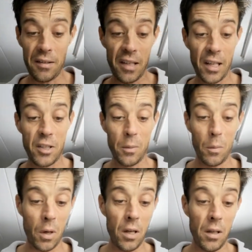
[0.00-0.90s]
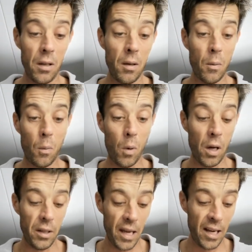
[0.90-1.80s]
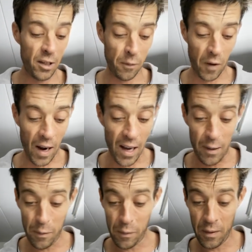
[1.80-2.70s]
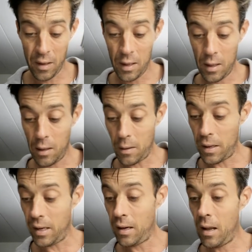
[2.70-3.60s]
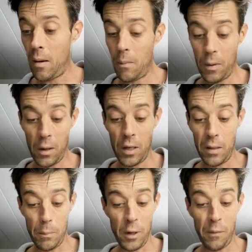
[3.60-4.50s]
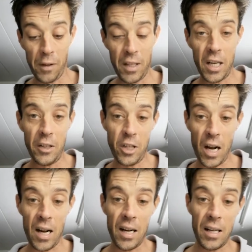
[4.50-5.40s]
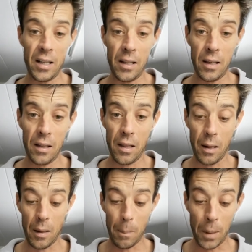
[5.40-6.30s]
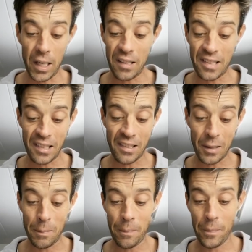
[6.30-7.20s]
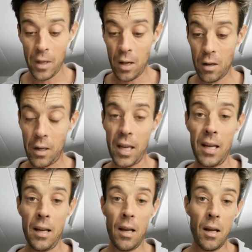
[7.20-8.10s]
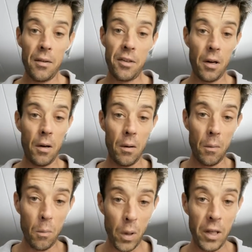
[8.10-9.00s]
section 1-5. All right, we're going to briefly touch on the buddy system. Okay, so